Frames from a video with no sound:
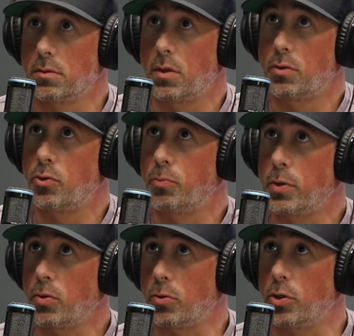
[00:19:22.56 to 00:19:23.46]
truth be
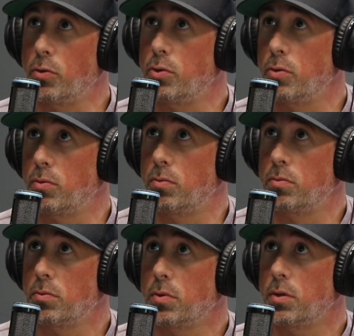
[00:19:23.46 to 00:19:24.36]
told, you
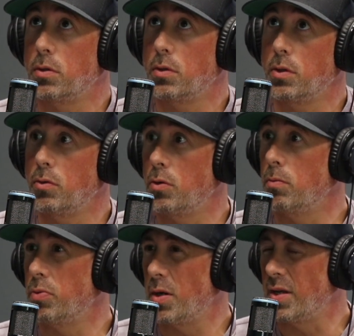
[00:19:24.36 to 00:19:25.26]
do
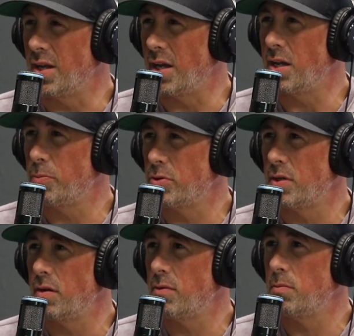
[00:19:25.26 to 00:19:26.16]
probably
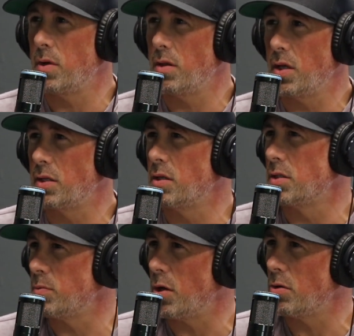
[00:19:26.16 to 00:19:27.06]
90% of them. Like the
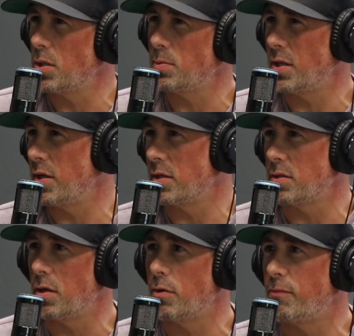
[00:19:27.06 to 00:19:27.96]
smaller jobs, I think it's
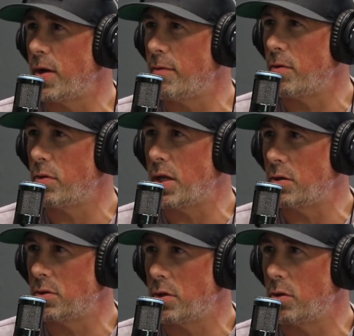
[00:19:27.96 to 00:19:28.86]
under
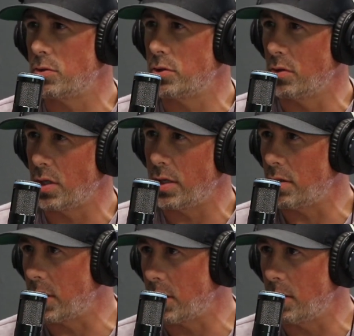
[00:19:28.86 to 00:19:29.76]
$500,000. You'll let
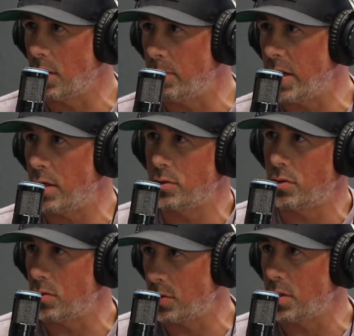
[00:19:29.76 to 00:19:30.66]
like a
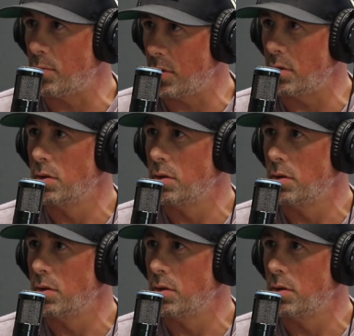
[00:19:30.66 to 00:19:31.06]
manager or someone.